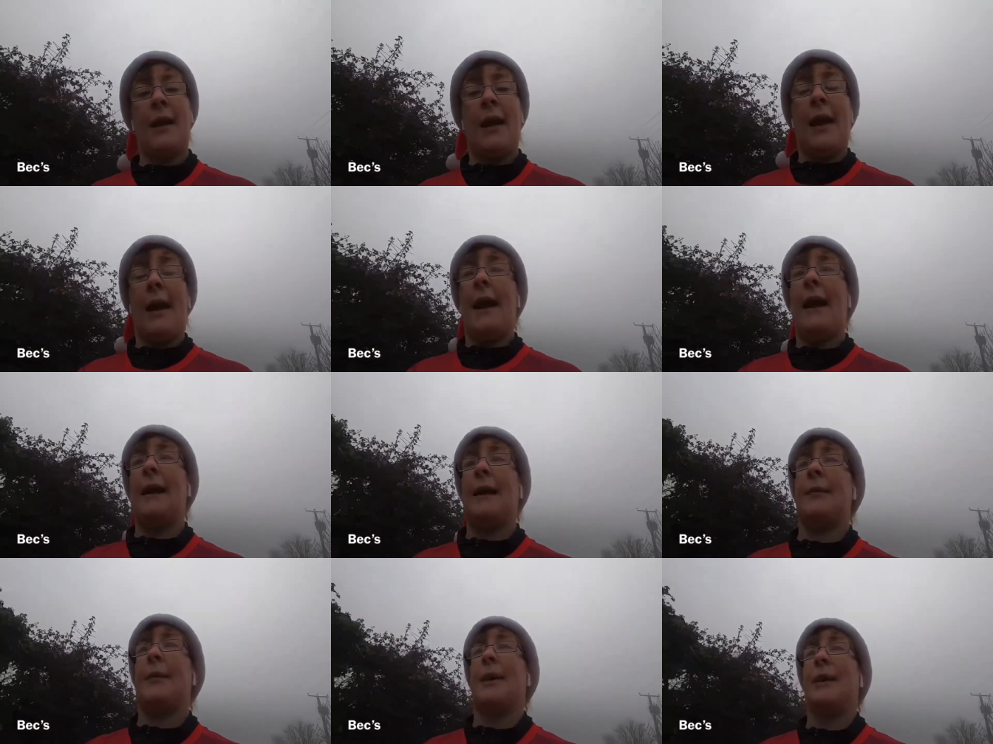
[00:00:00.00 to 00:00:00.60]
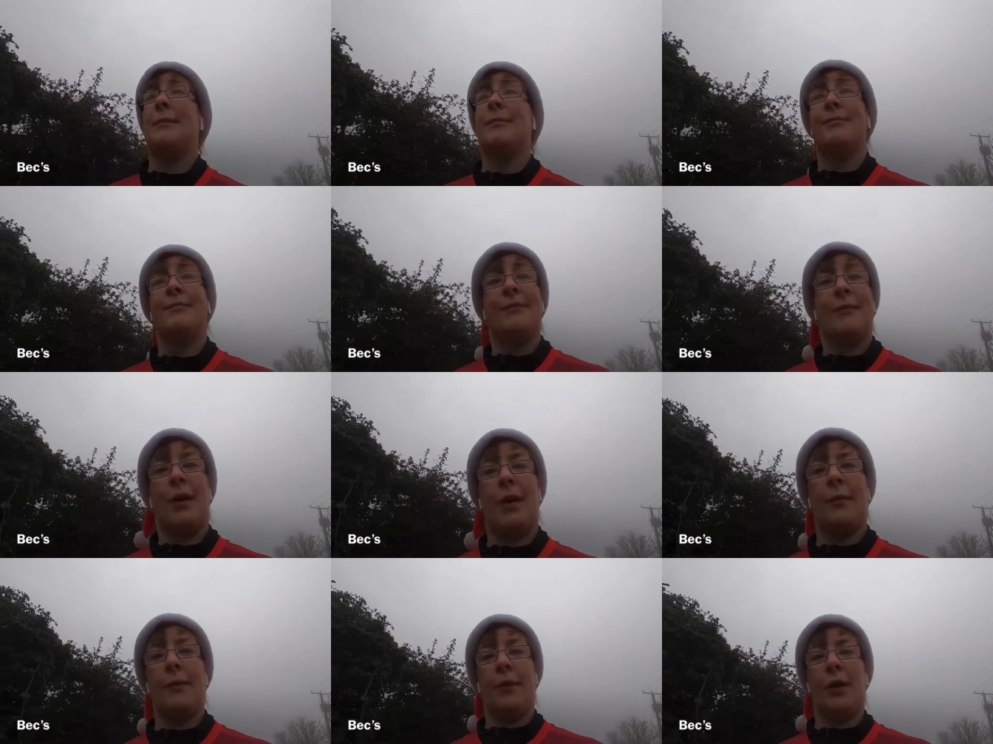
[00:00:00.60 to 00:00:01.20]
Anyway,
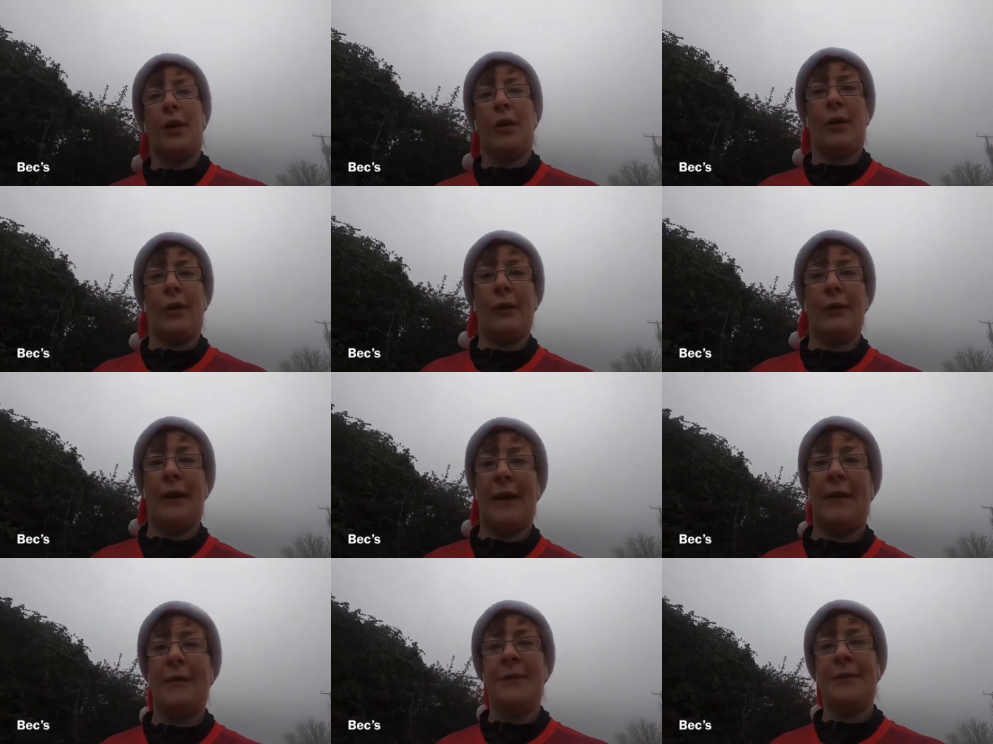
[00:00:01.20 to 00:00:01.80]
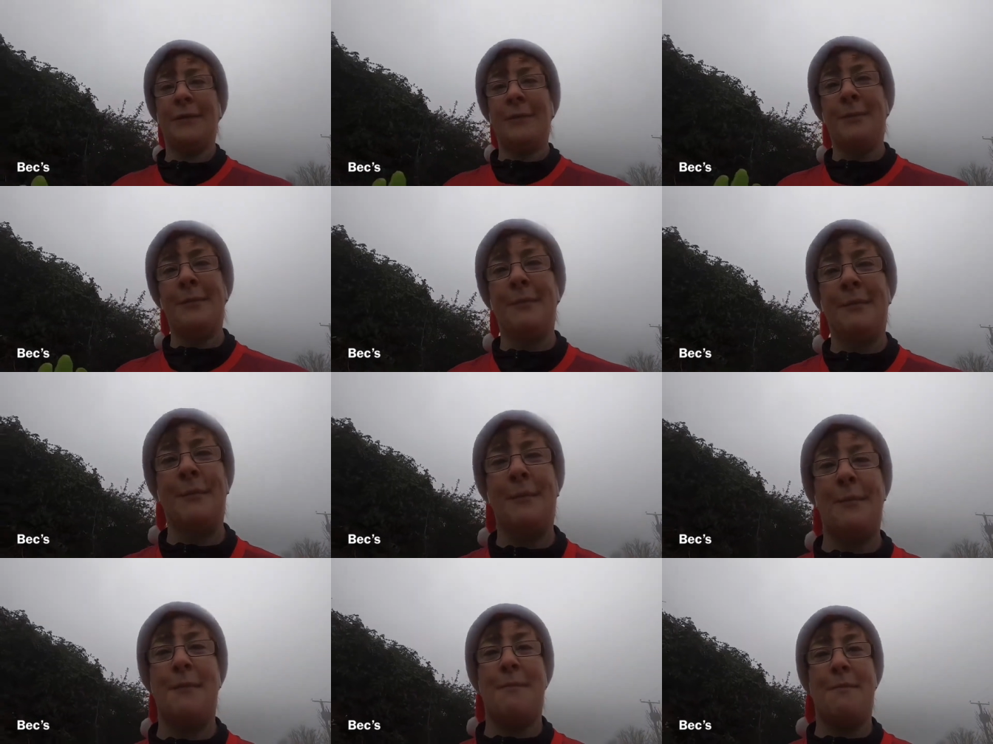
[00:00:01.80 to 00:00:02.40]
I'm going to go now.
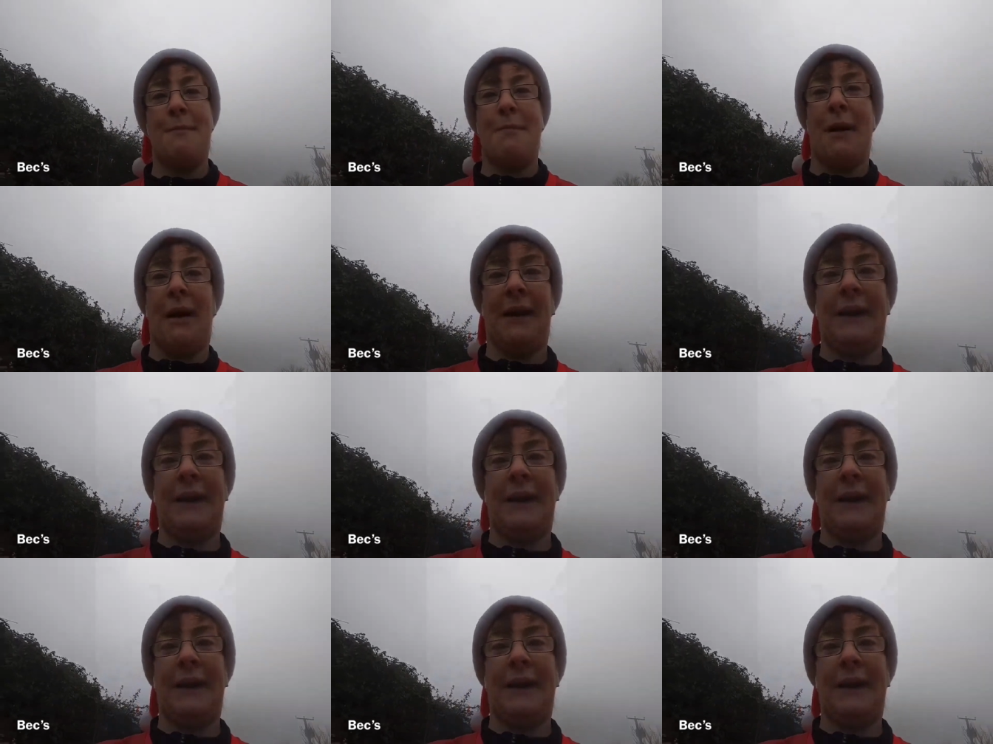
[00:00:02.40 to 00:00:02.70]
Bye